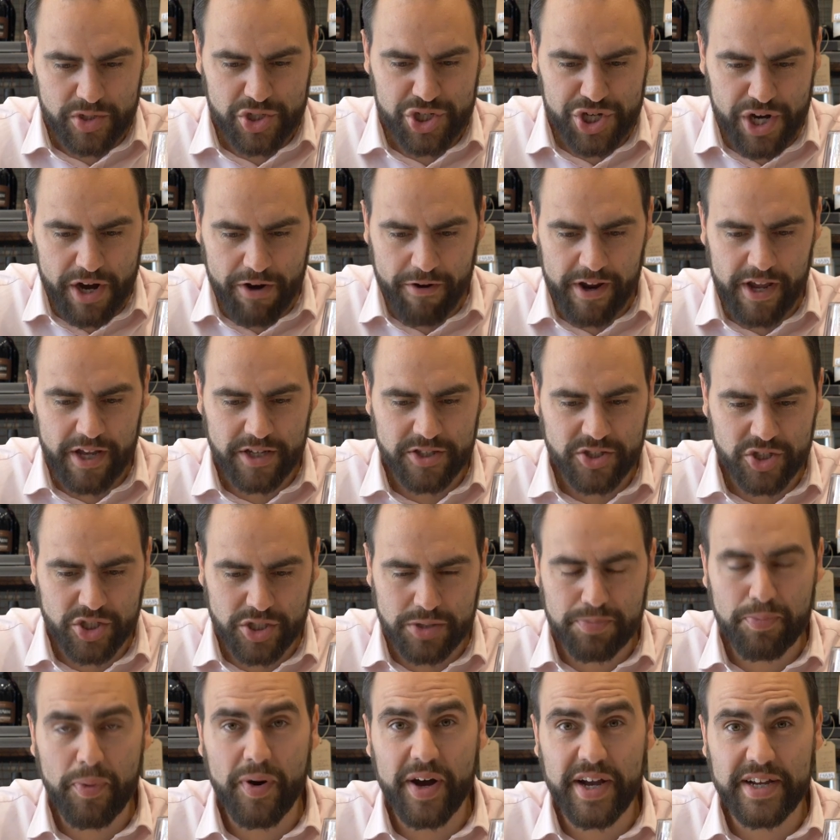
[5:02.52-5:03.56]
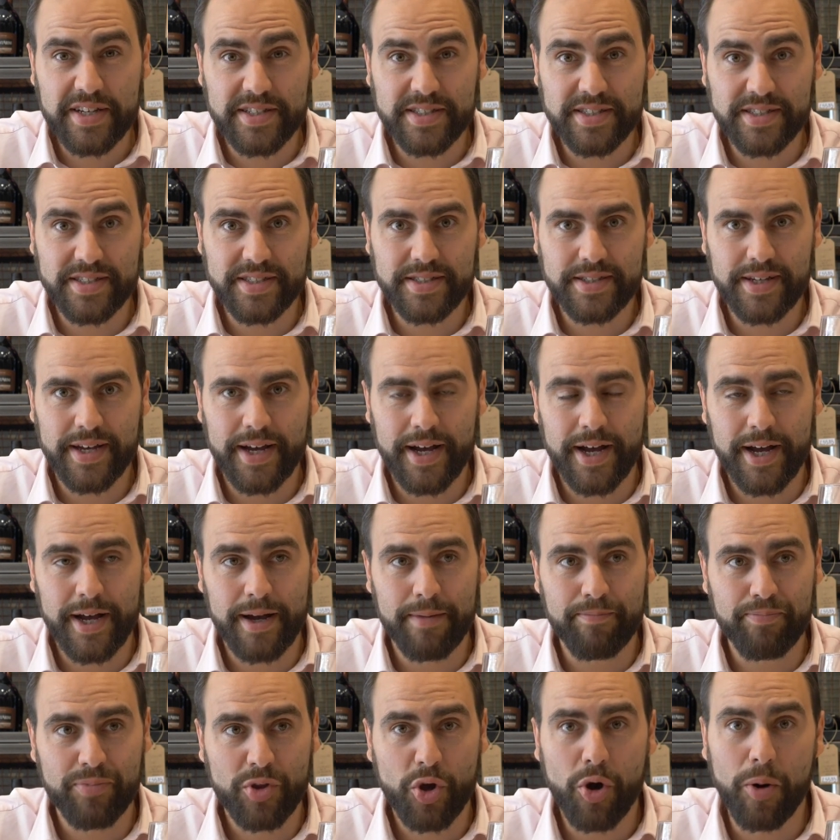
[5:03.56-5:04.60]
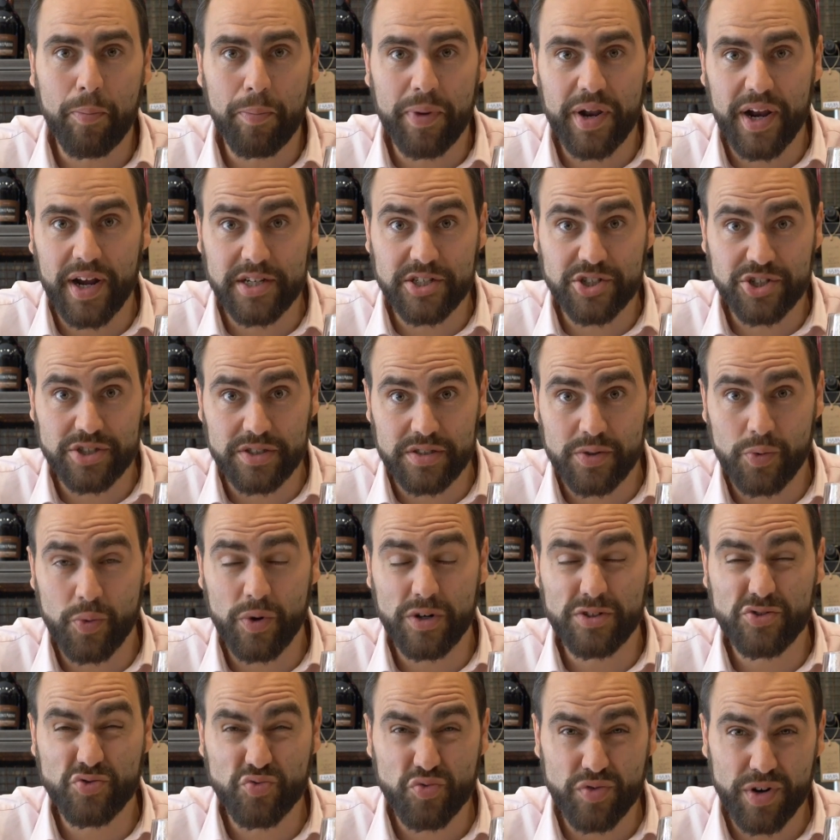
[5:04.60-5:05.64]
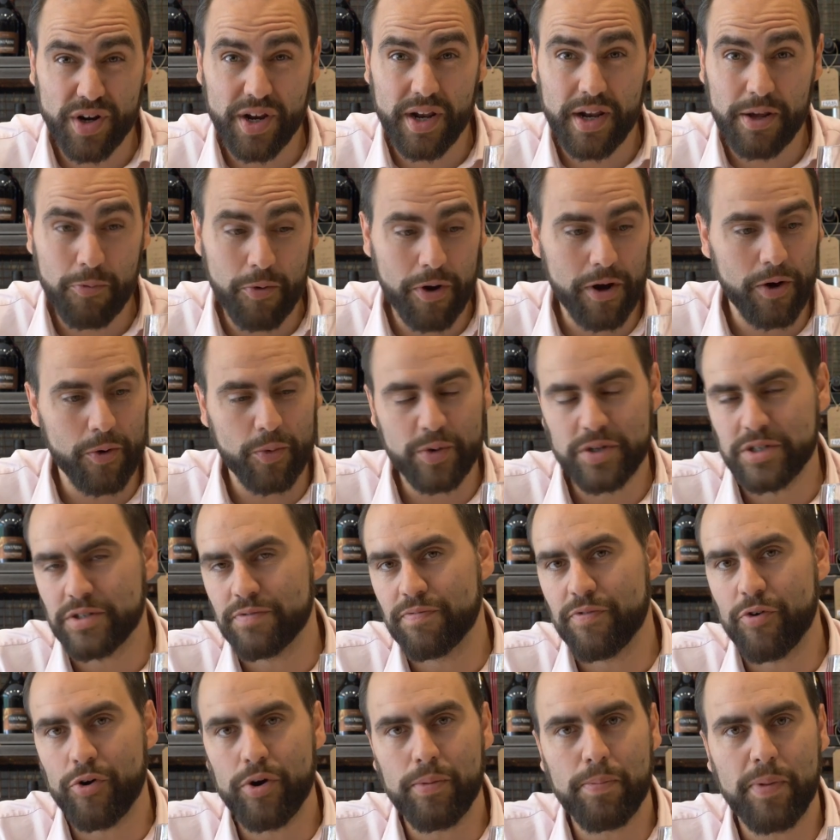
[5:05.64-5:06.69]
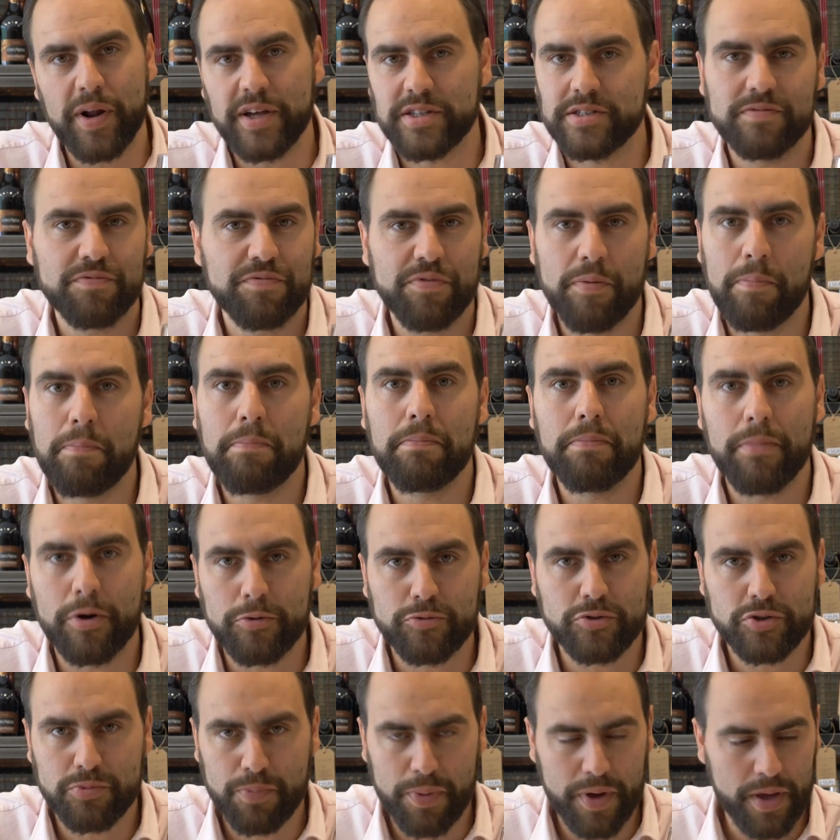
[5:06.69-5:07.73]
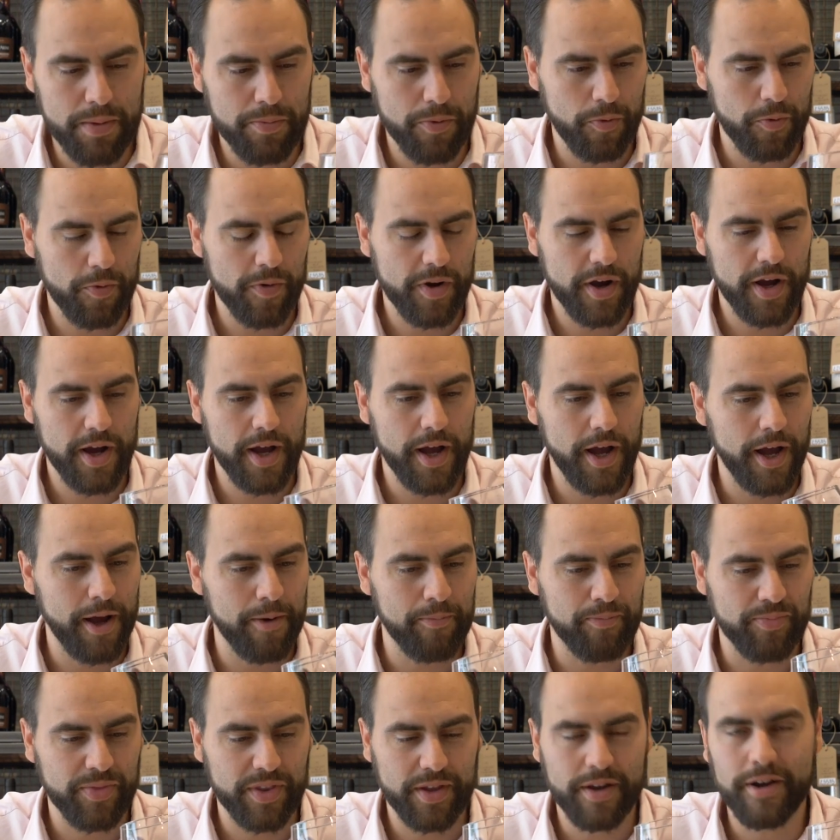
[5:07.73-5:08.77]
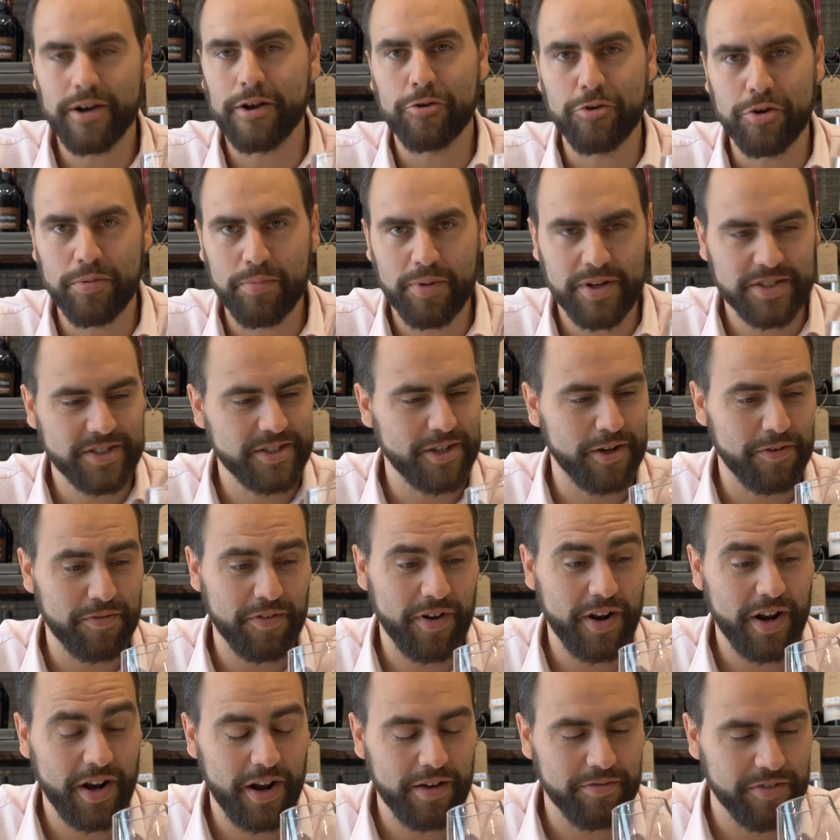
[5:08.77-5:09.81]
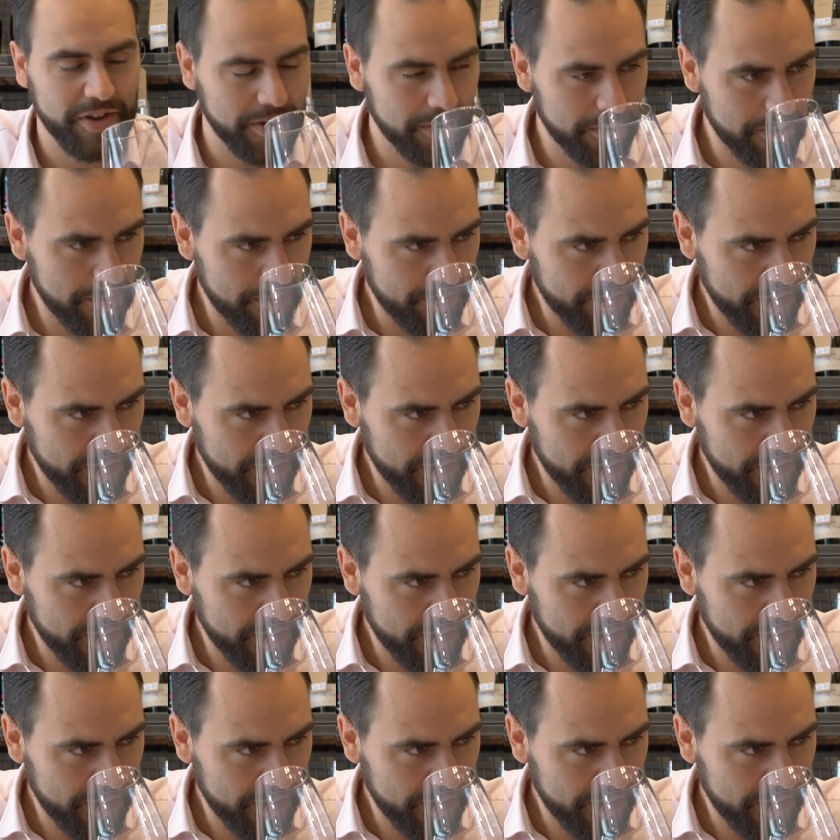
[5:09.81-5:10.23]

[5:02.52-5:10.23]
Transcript: cherry and spice combination that works really well, which is very pleasant for most people, including myself. I love it.